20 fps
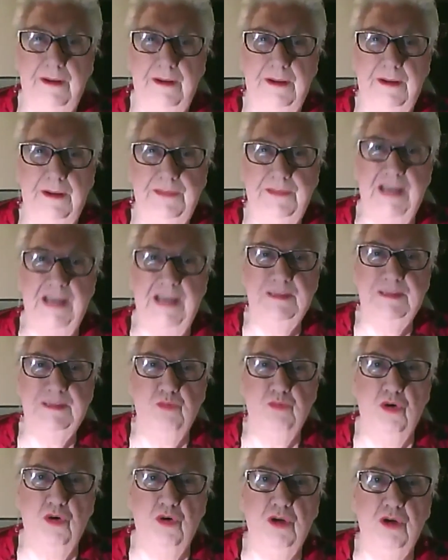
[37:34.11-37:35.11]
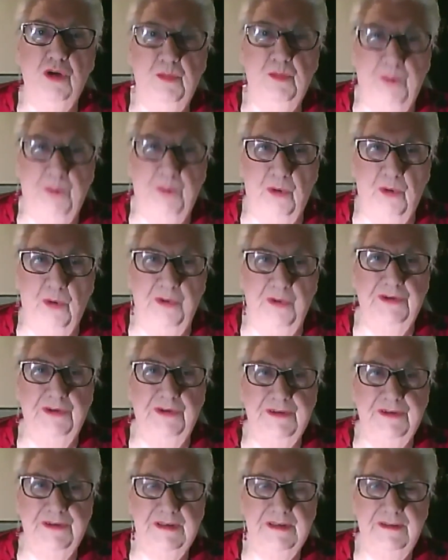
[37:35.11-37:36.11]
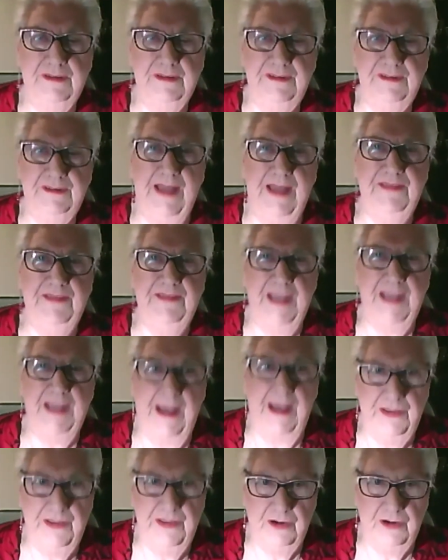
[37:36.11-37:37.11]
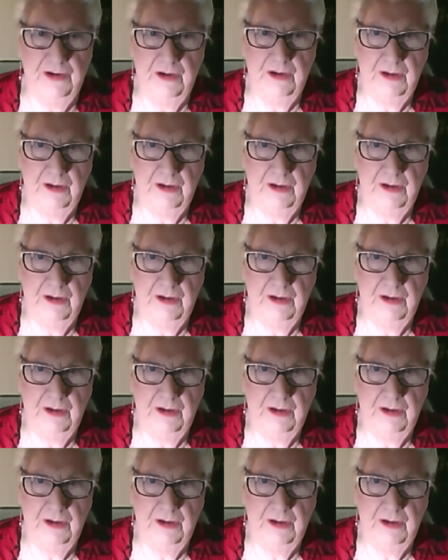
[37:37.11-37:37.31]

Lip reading: that is more important than the other.